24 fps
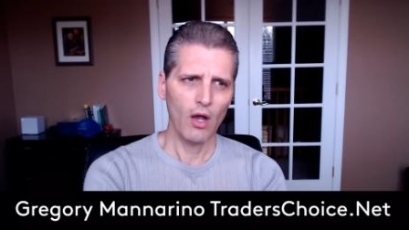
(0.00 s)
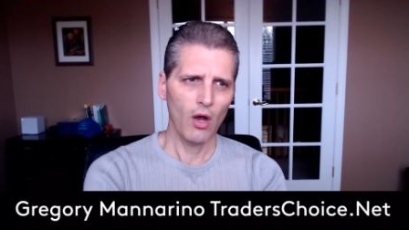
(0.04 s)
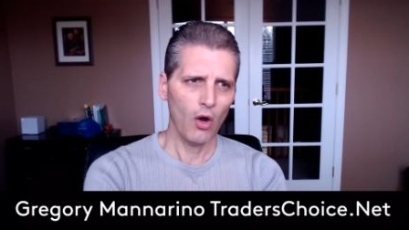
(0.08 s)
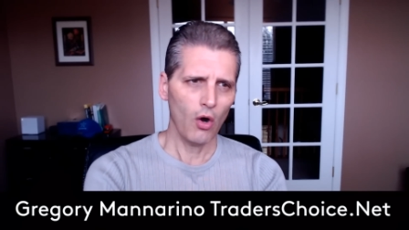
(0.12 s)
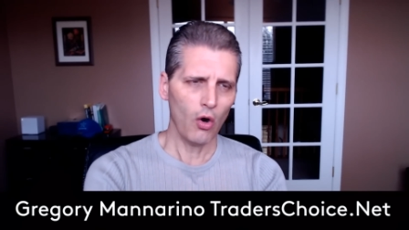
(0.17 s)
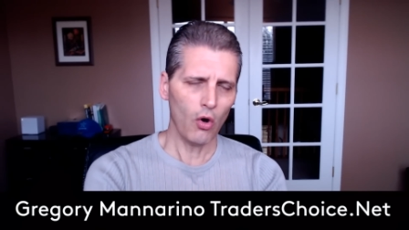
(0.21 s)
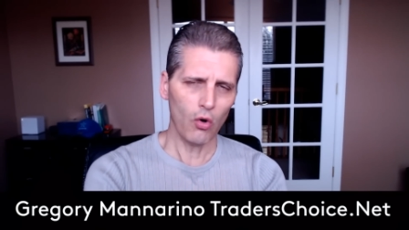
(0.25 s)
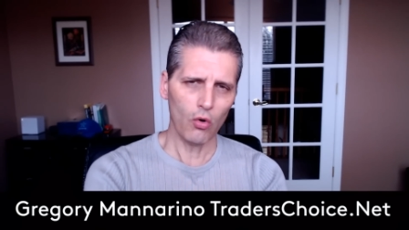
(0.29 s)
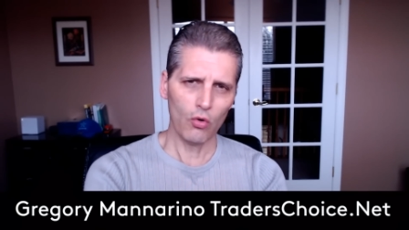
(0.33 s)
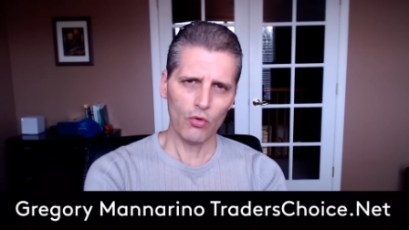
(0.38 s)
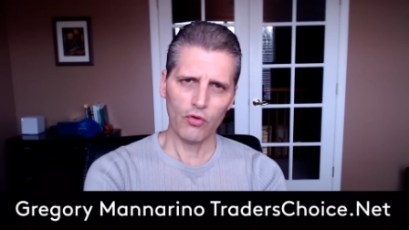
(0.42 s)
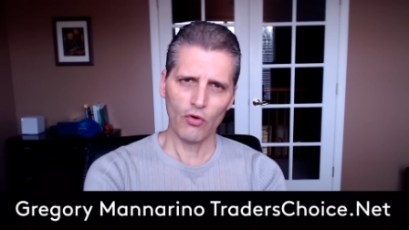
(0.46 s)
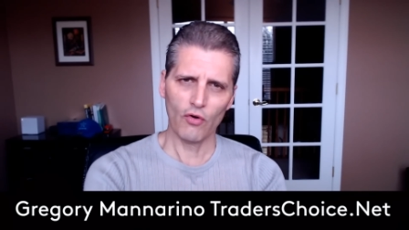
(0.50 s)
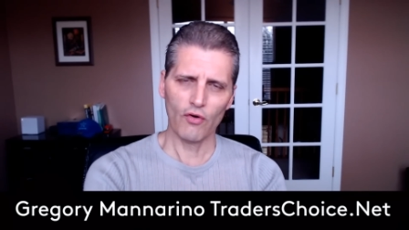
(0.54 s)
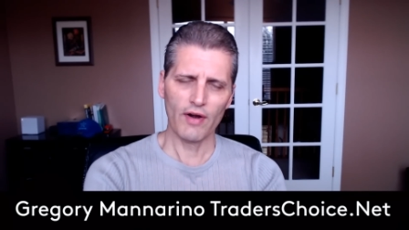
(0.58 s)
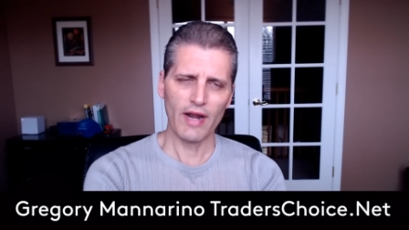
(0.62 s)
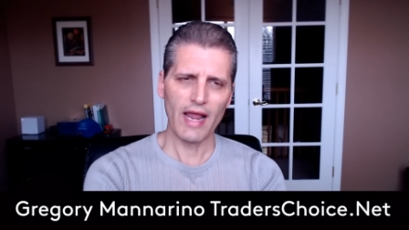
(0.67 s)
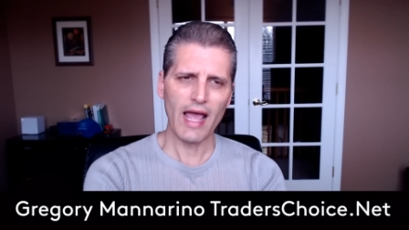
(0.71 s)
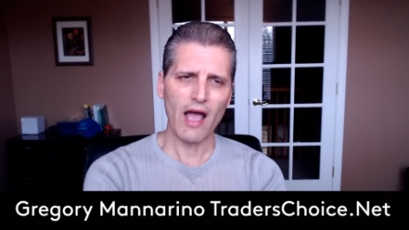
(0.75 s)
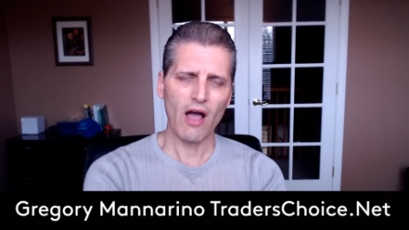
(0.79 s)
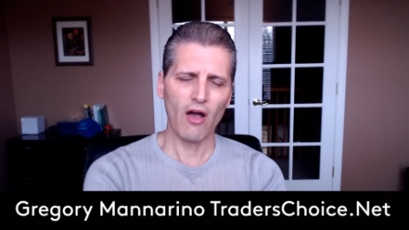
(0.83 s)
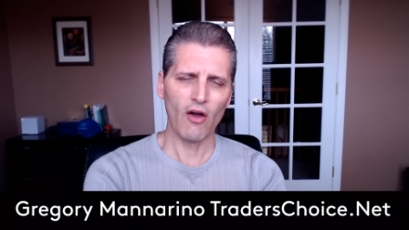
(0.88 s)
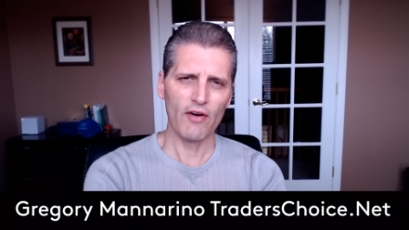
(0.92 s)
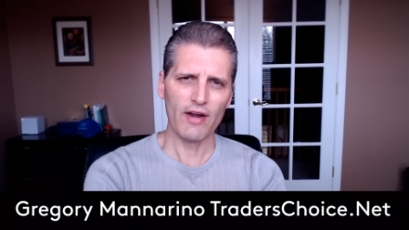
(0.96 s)
hold hard
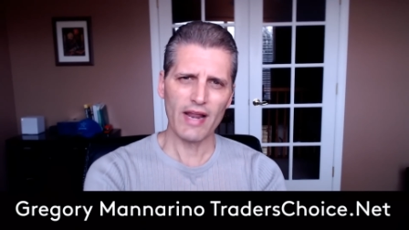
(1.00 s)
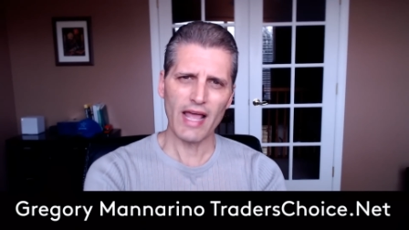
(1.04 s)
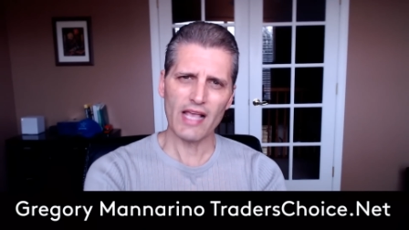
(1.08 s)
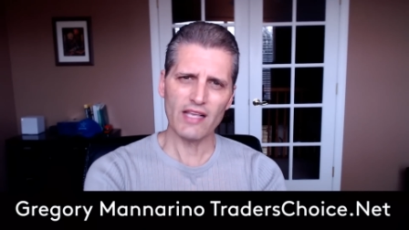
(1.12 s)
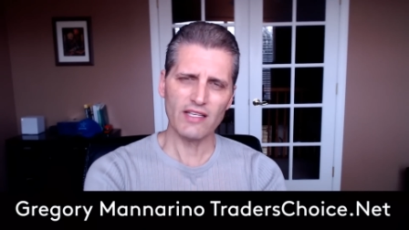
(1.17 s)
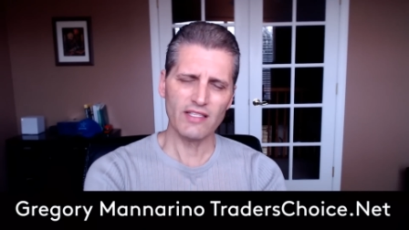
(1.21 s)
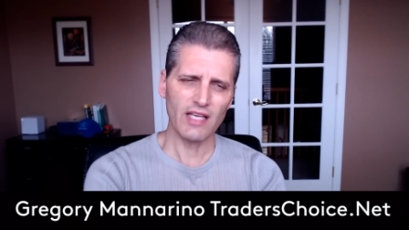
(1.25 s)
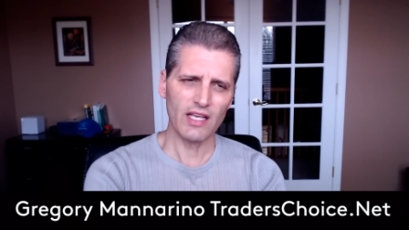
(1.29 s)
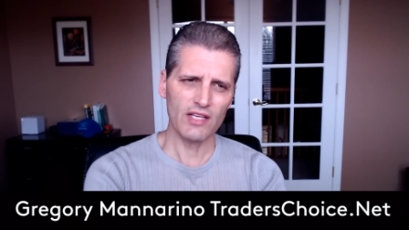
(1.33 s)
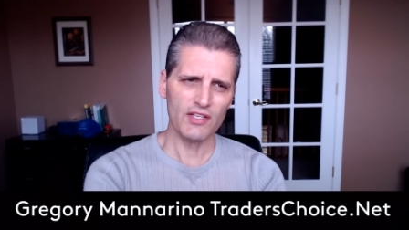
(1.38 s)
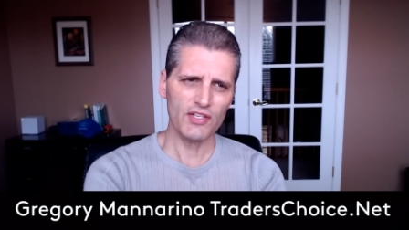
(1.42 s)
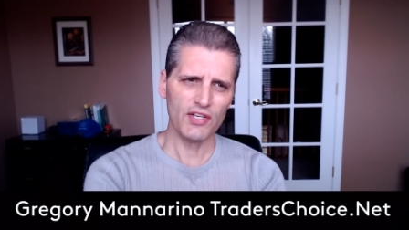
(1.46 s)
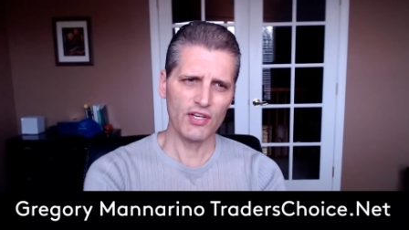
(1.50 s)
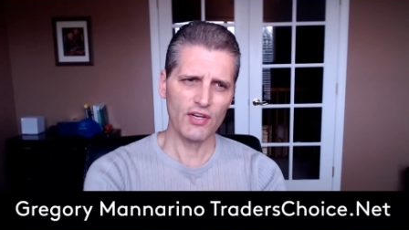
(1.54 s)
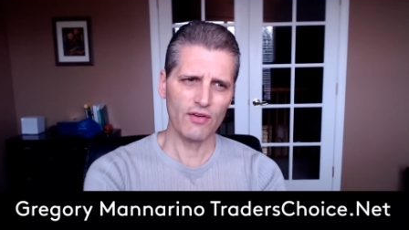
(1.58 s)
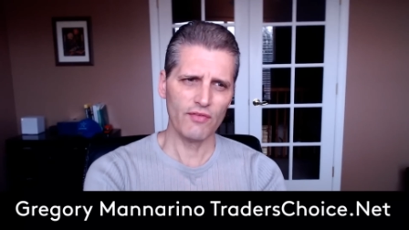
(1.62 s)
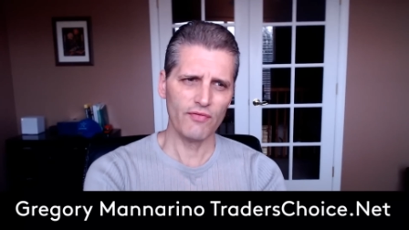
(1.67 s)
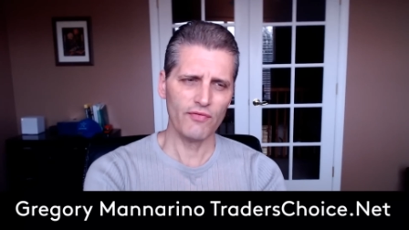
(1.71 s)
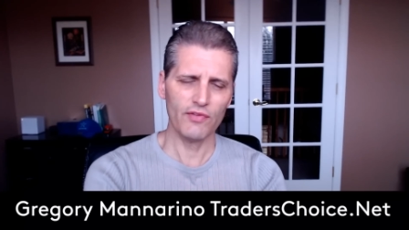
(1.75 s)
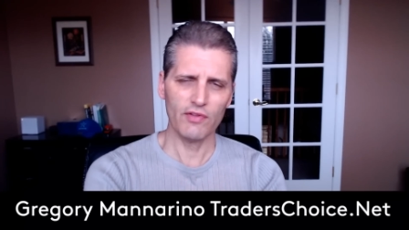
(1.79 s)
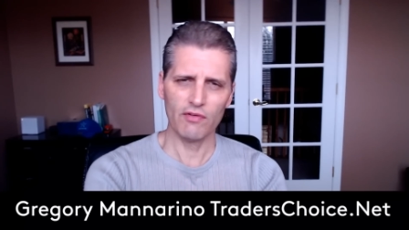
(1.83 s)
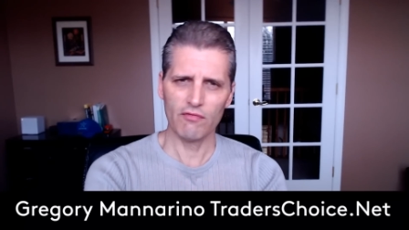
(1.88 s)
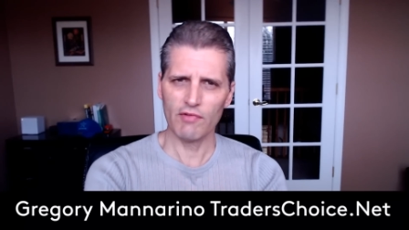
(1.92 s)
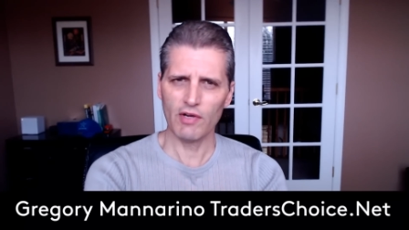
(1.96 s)
hard assets here for
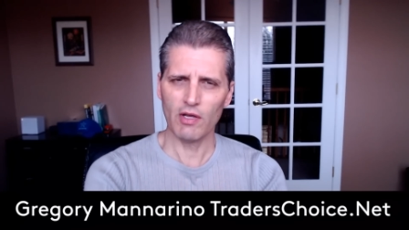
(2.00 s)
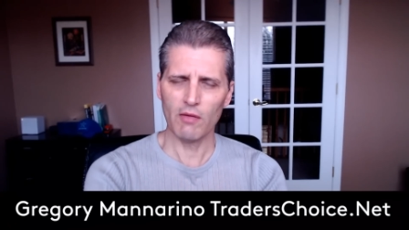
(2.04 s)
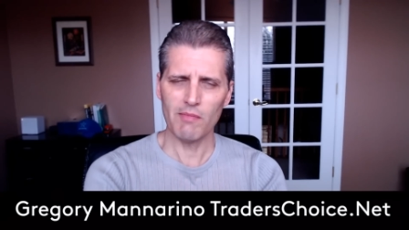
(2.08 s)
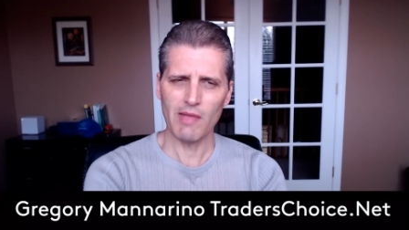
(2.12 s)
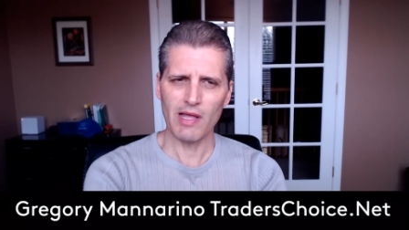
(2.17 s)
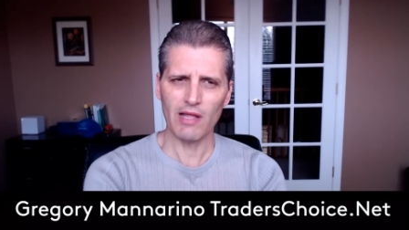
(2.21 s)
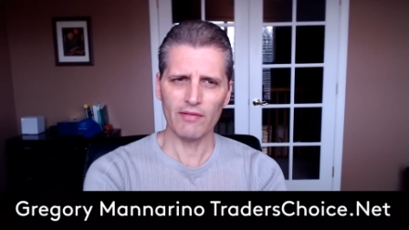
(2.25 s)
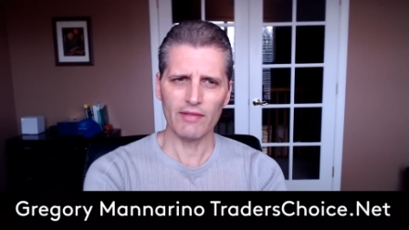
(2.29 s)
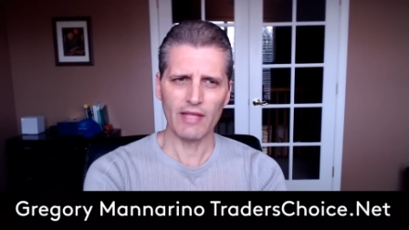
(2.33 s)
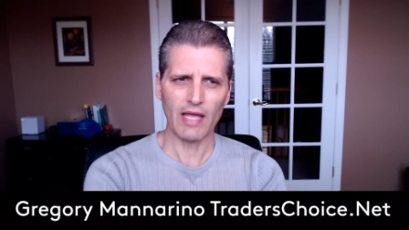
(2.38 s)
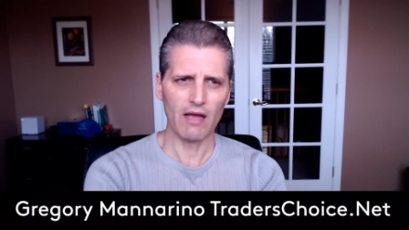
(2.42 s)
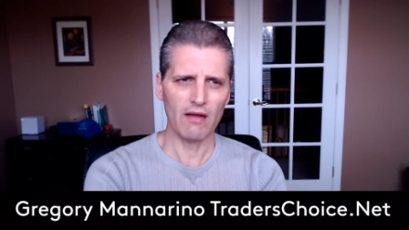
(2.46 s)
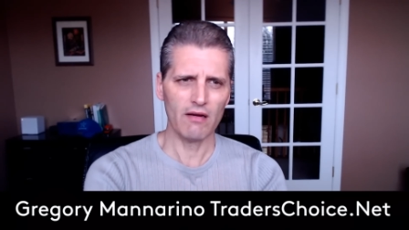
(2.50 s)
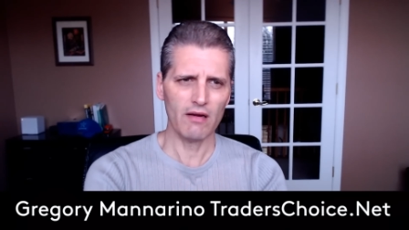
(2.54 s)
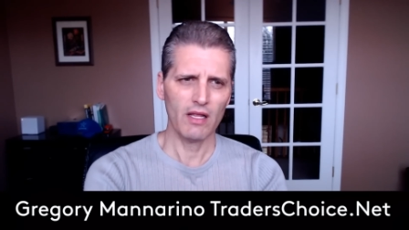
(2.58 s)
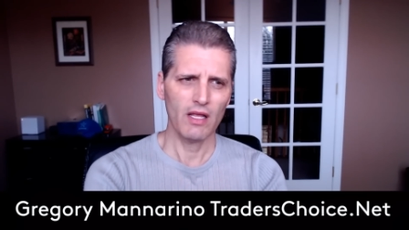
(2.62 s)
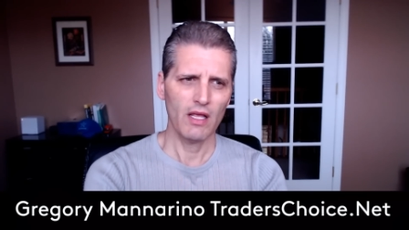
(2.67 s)
the real meltdown.